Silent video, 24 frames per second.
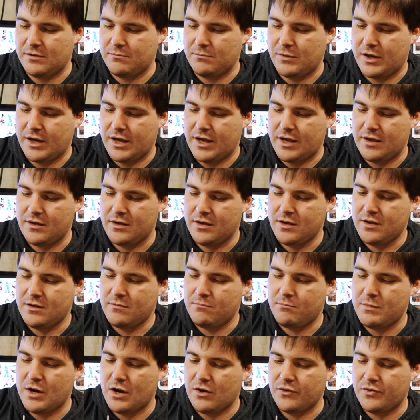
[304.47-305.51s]
my
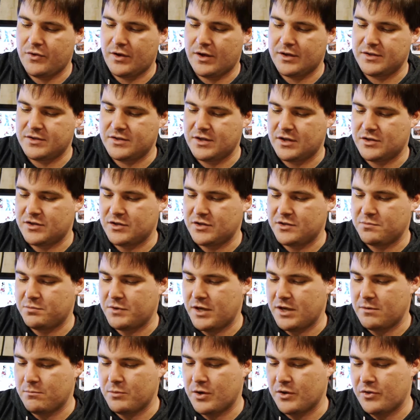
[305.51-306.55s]
marathon sessions
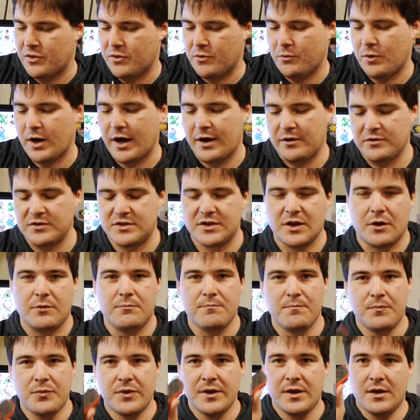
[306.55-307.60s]
playing Breath of the Wild. So,
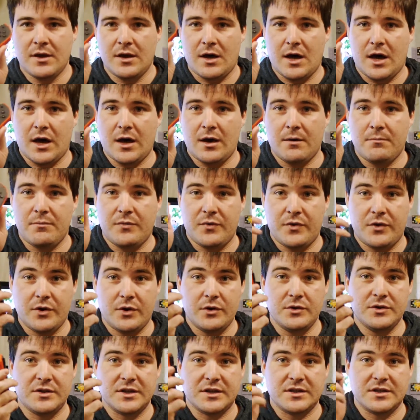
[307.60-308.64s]

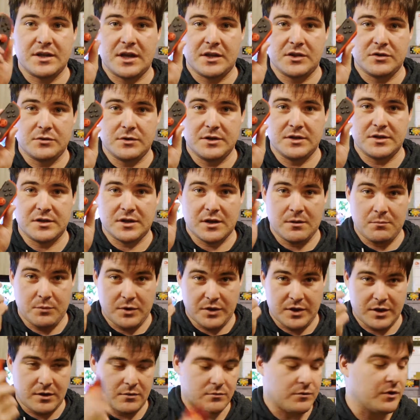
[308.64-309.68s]
those accessories that come with
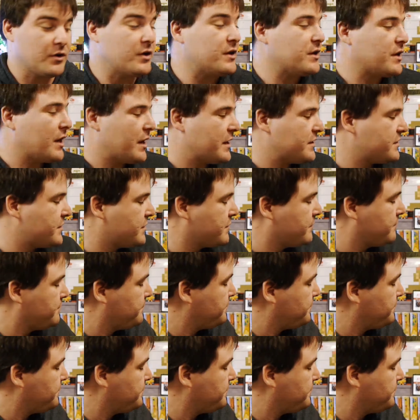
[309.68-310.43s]
it, really nice.